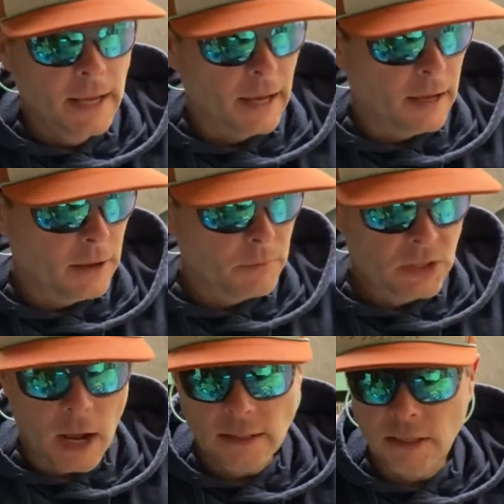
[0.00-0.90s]

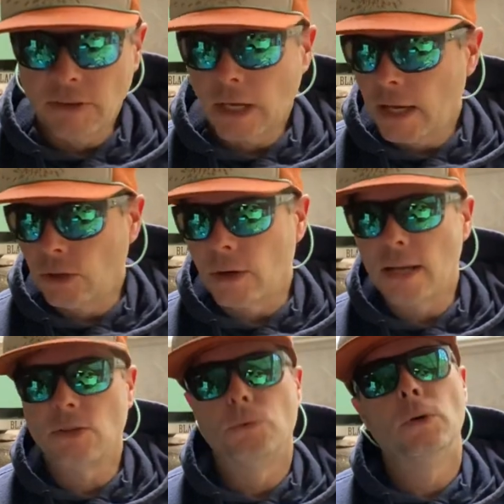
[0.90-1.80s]
Scientific Angler
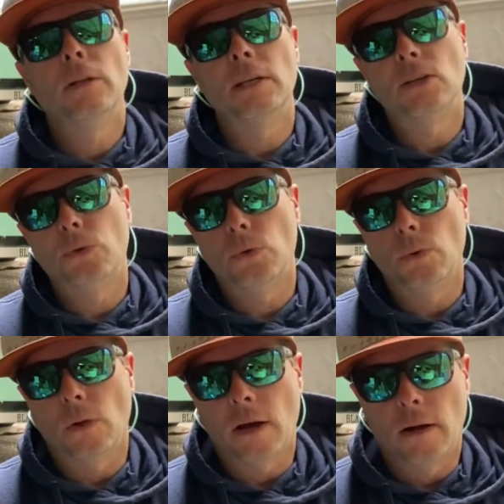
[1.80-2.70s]
has a really
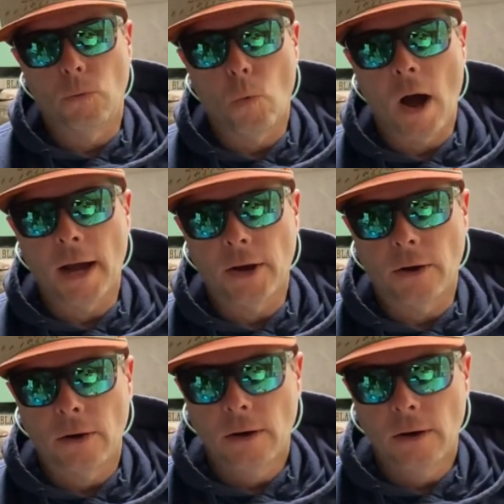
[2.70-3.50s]
cool wire